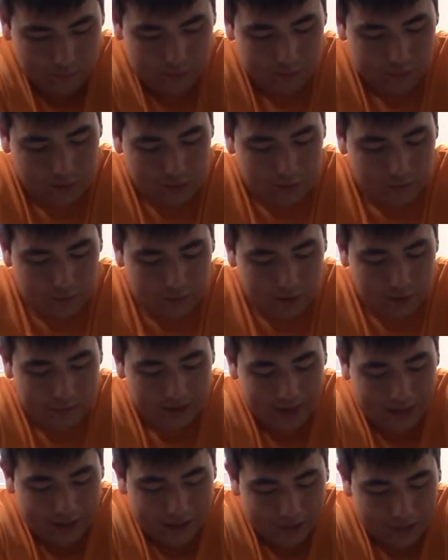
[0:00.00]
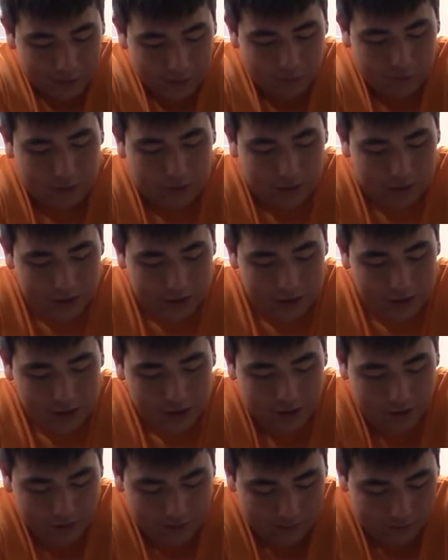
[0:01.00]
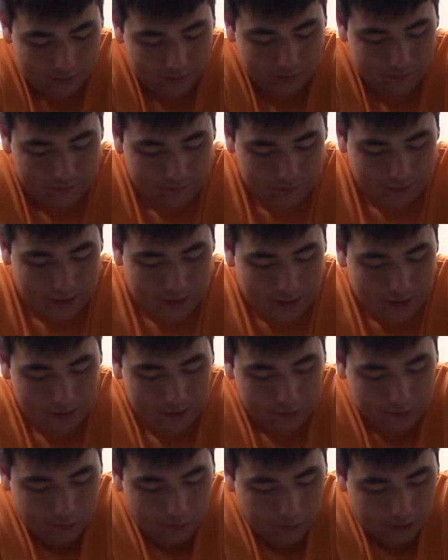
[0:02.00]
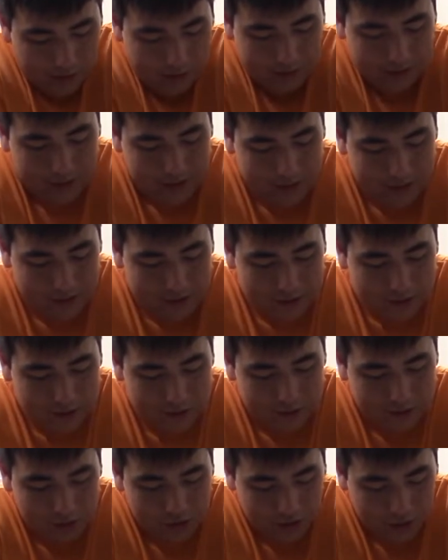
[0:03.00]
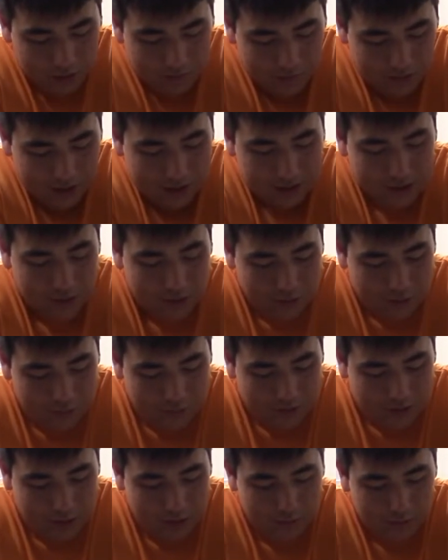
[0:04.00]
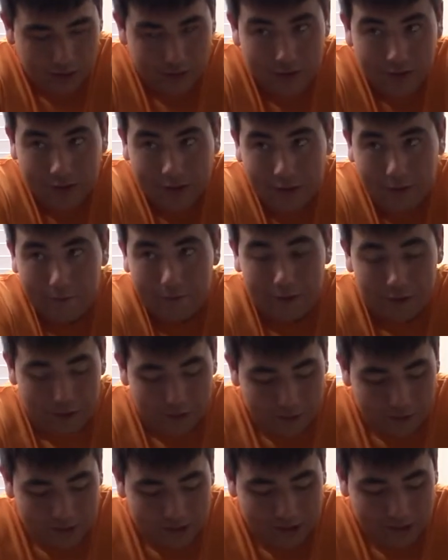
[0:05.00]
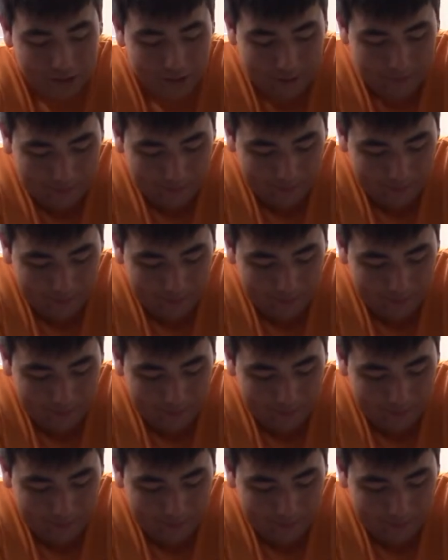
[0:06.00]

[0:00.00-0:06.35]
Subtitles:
Don't worry, my hands are washed, as always, as yours should be too when you are cooking foods.